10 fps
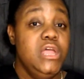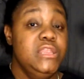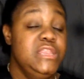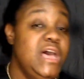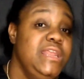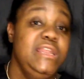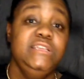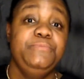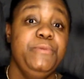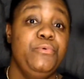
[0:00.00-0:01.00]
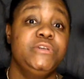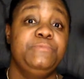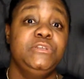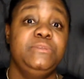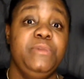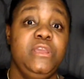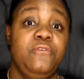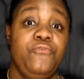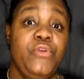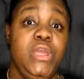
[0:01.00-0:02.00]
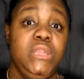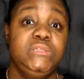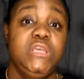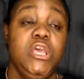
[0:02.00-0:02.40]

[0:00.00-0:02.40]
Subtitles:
None of these people are supposed to be your friends.